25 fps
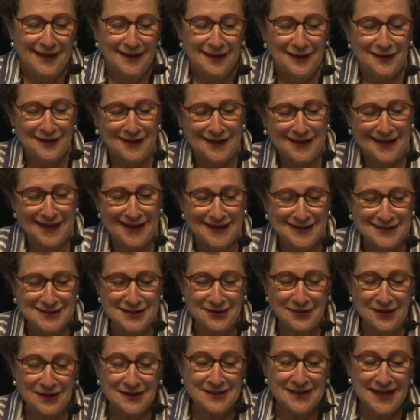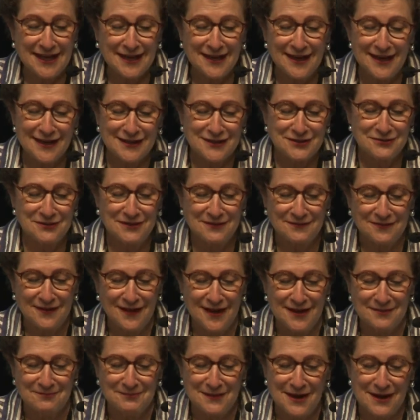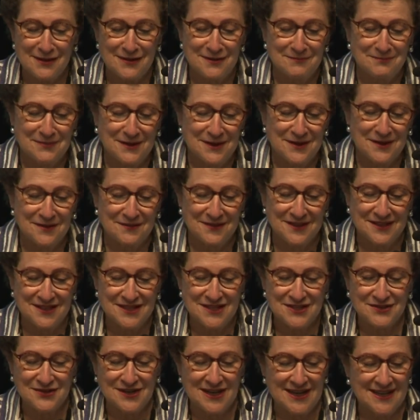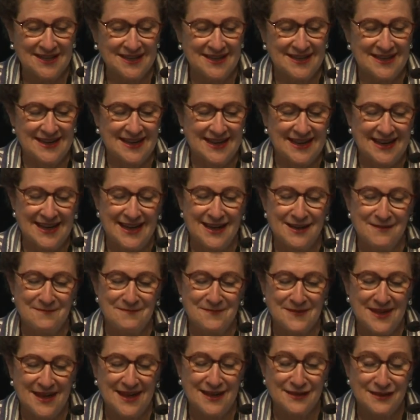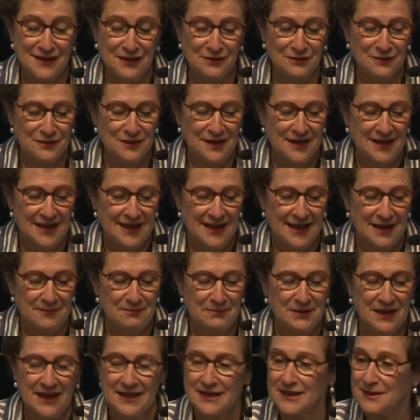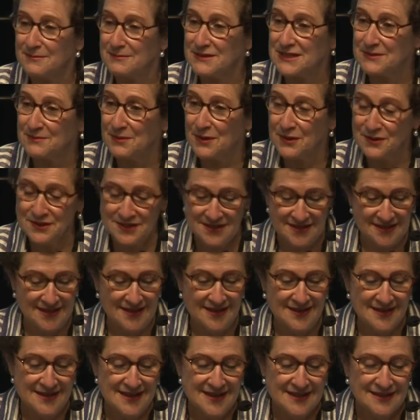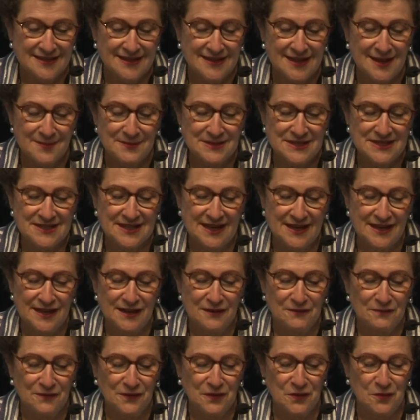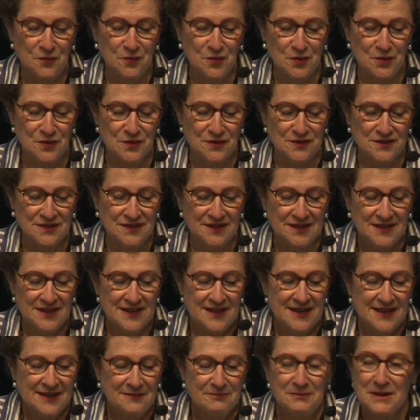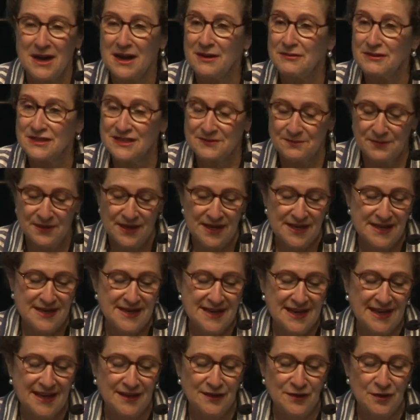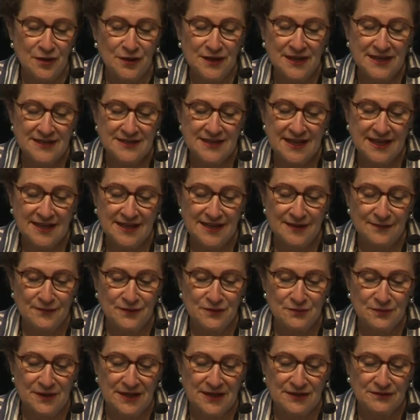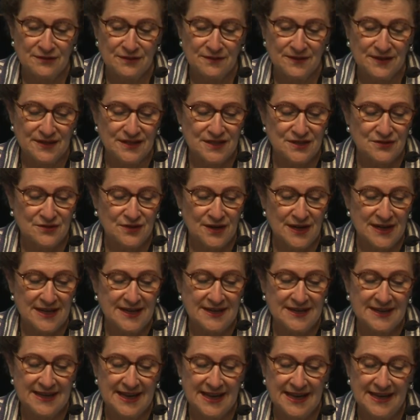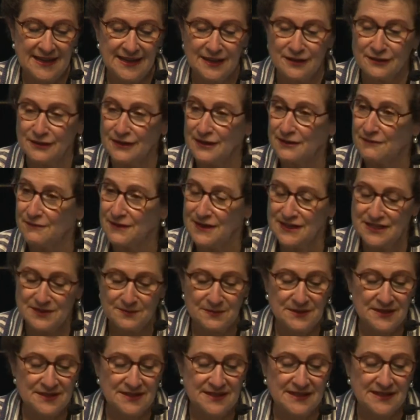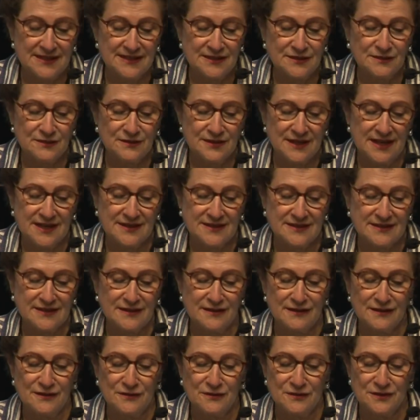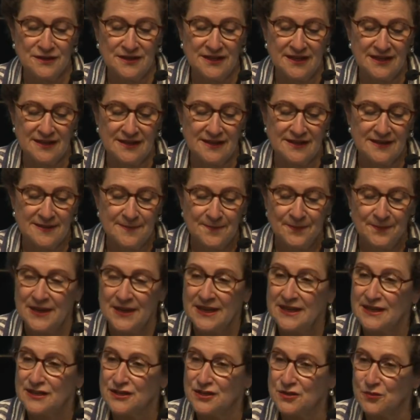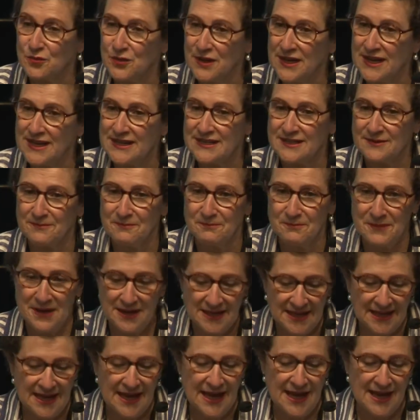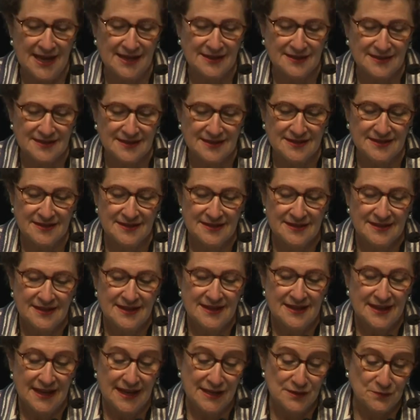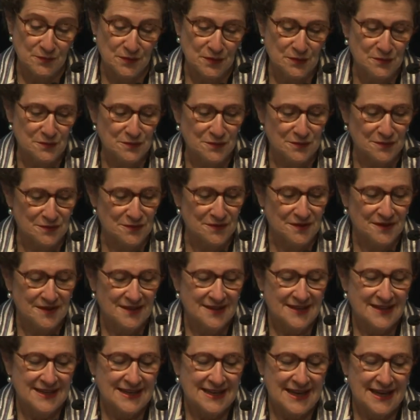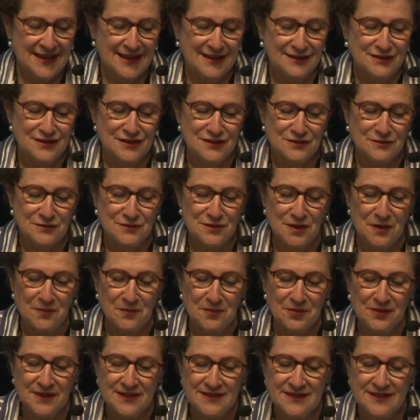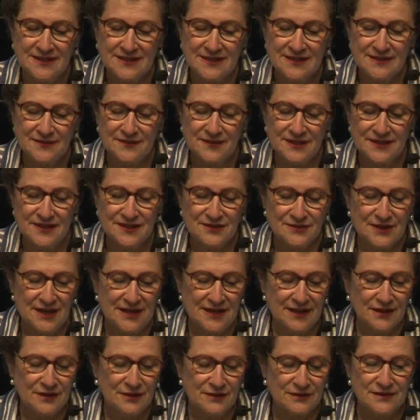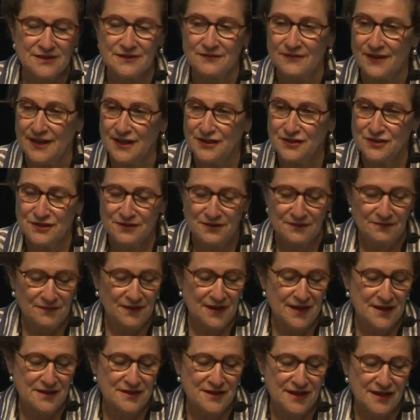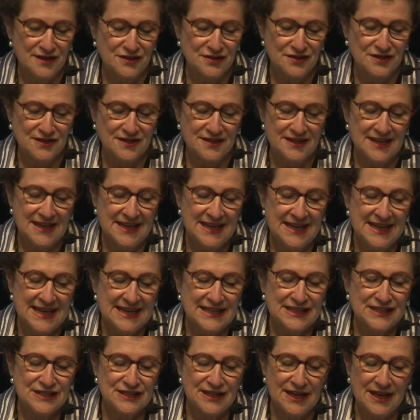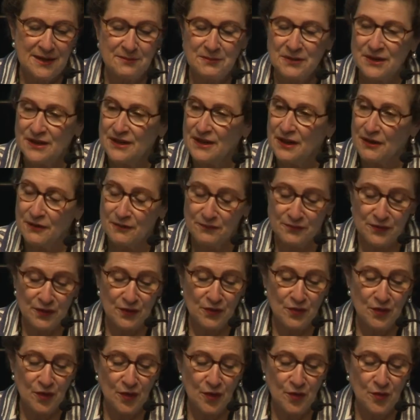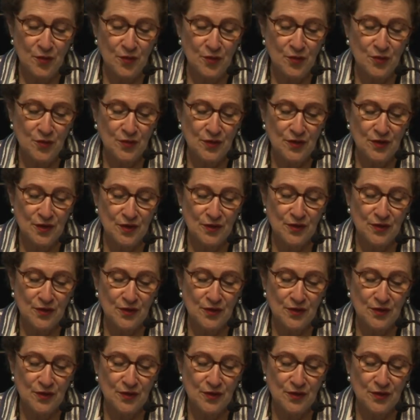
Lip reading: Okay, so I'd now like to invite Mara Bunn of the Australian Ethical, our platinum sponsor, to come and say a few words. Mara's been a non-executive director of the Australian Ethical Investment since 2013. She wears many hats, as we all do. She's also president of the Australian Conservation Foundation, chairman of the Gold